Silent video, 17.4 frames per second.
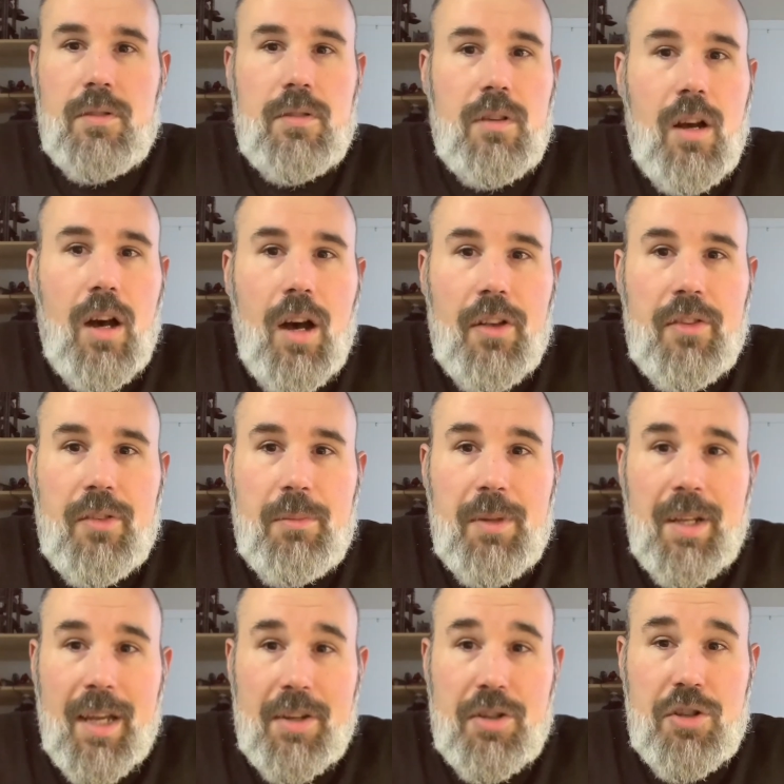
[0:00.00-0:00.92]
awesome
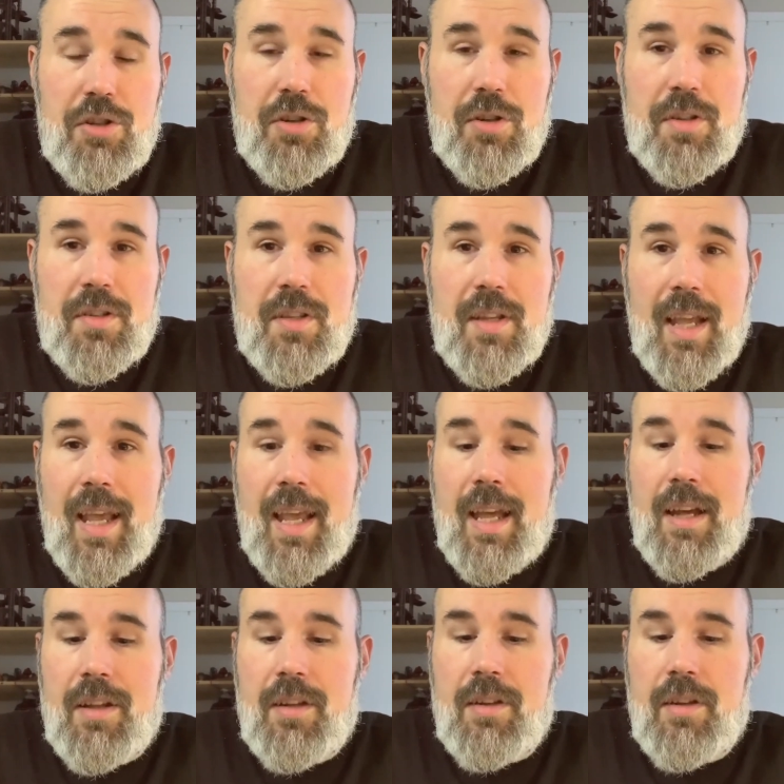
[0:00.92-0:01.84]
textures.
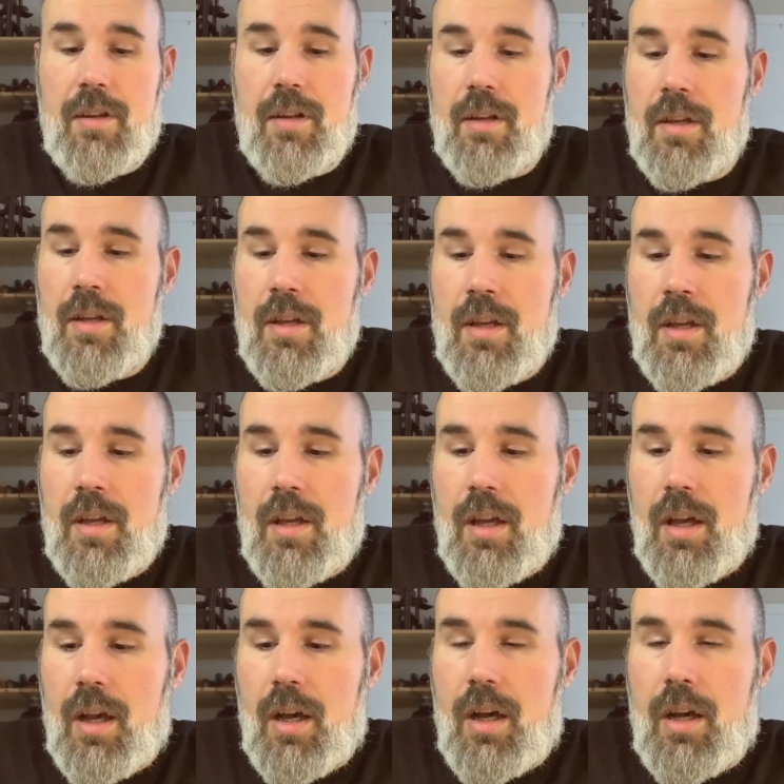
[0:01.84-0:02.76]
And
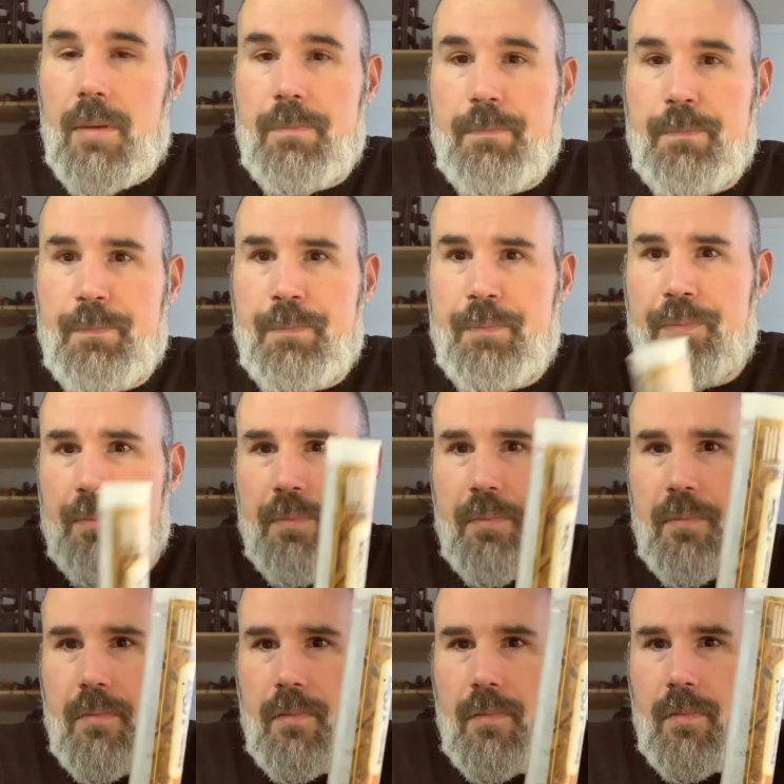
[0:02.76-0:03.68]

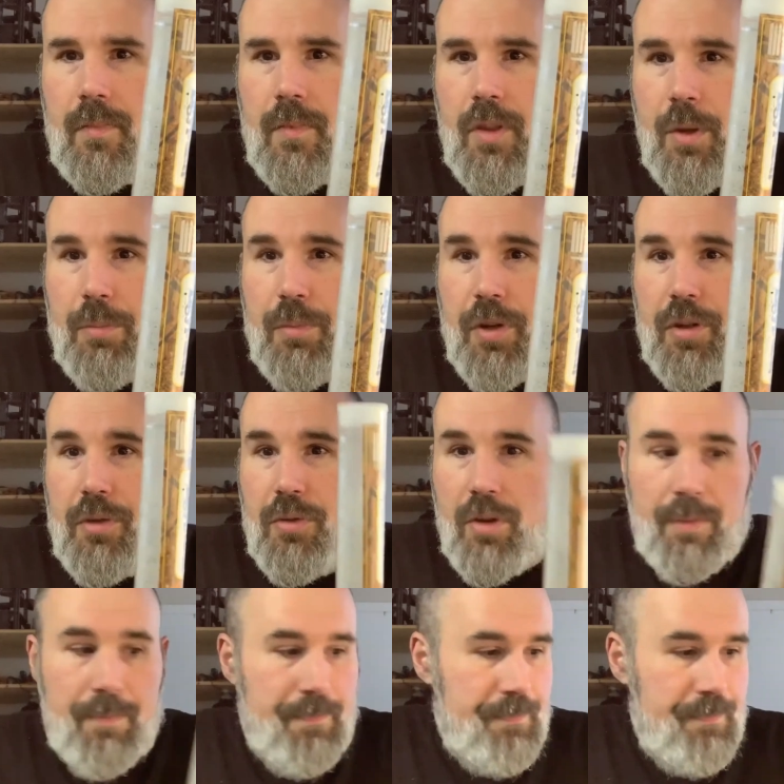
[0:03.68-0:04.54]
they're pretty cool.